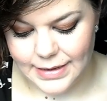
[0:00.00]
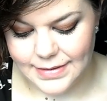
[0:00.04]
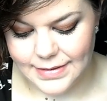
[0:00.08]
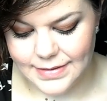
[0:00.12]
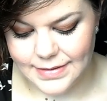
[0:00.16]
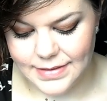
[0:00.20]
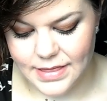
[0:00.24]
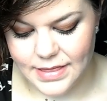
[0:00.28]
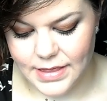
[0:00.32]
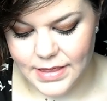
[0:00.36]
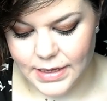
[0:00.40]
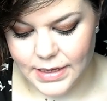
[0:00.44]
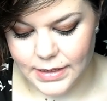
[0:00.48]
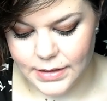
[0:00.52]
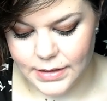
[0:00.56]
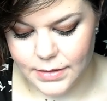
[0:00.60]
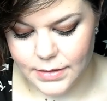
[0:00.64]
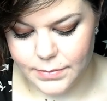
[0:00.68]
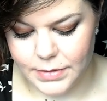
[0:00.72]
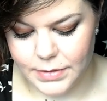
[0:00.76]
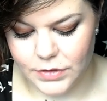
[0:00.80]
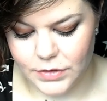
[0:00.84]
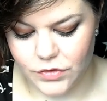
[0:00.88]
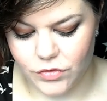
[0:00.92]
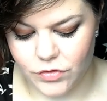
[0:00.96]
Last thing
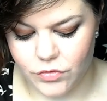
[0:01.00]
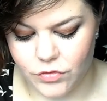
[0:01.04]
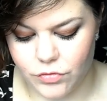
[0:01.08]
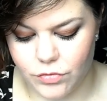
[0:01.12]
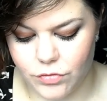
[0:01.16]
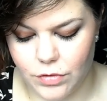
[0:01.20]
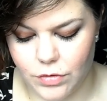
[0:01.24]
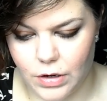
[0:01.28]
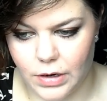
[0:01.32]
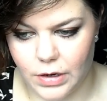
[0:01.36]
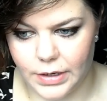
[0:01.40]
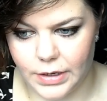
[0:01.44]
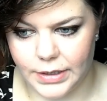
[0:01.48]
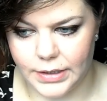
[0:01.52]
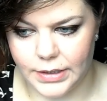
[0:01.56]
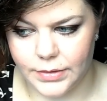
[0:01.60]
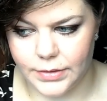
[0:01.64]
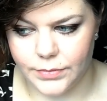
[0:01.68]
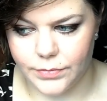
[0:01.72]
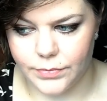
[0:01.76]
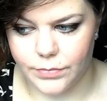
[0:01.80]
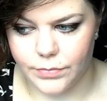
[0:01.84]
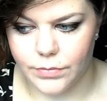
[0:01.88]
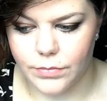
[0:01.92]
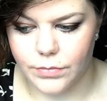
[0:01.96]
that made you
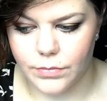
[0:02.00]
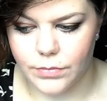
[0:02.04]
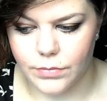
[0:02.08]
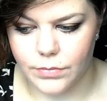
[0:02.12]
cry.